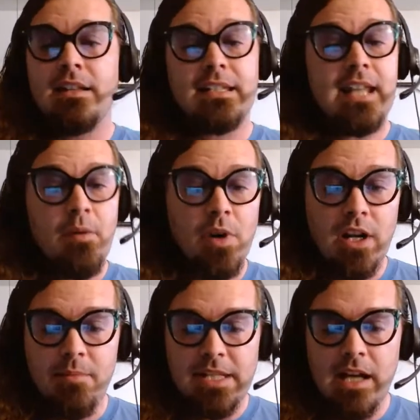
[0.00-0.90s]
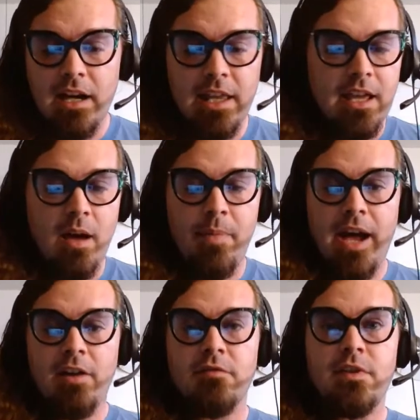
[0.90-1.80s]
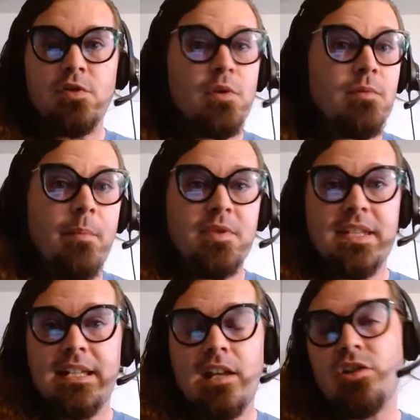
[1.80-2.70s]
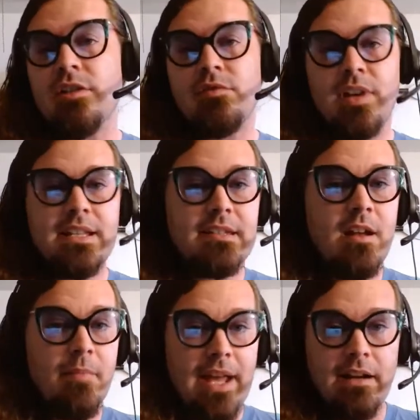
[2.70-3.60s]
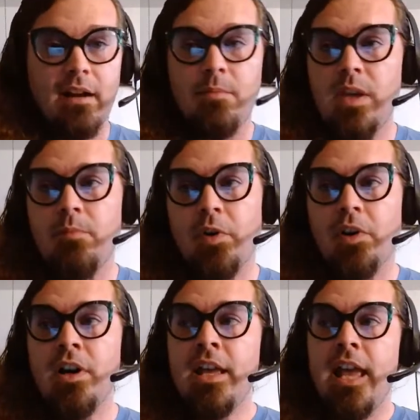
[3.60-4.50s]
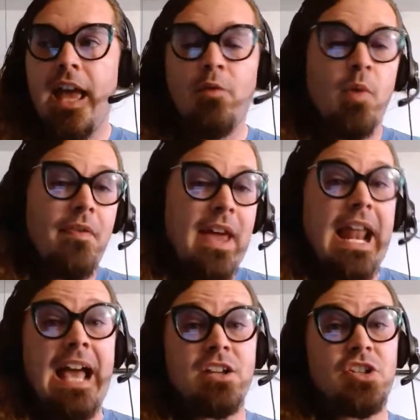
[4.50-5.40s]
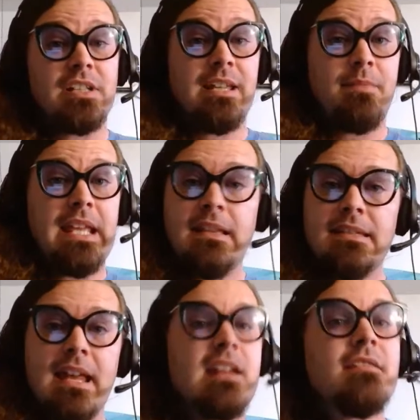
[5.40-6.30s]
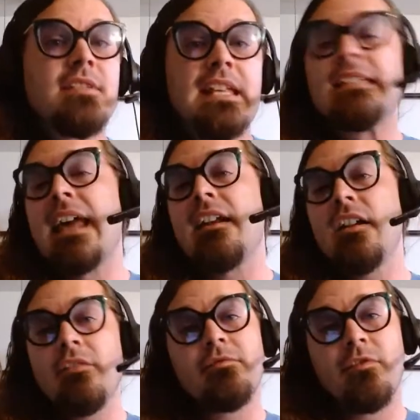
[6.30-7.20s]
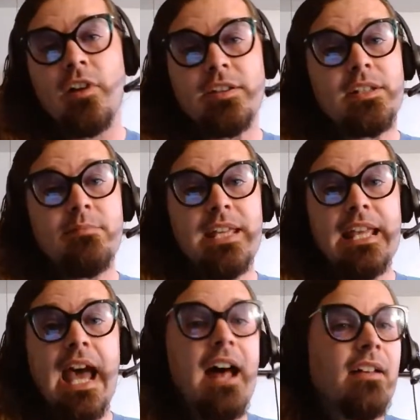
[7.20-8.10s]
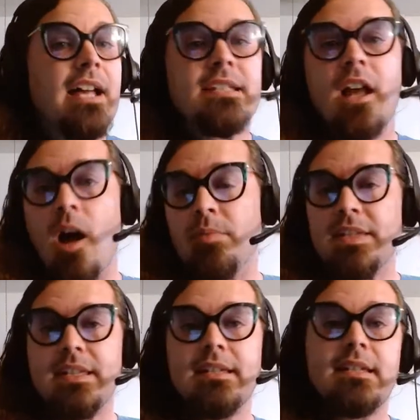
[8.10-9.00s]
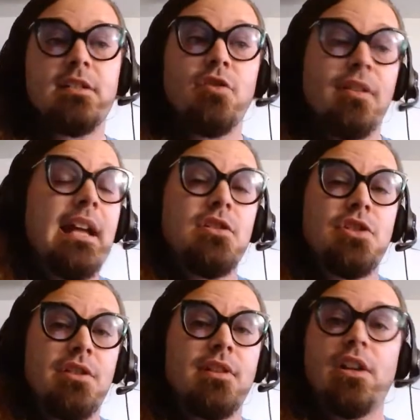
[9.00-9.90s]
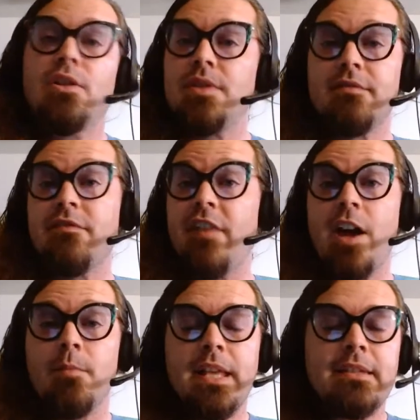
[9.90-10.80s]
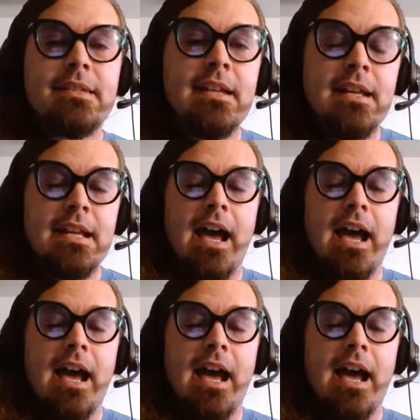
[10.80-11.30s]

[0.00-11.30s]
Today, we're going to be talking about visual representation of trans and non binary people and what that actually means. And is that enough for us to be allies, accomplices, and create gender inclusive environments?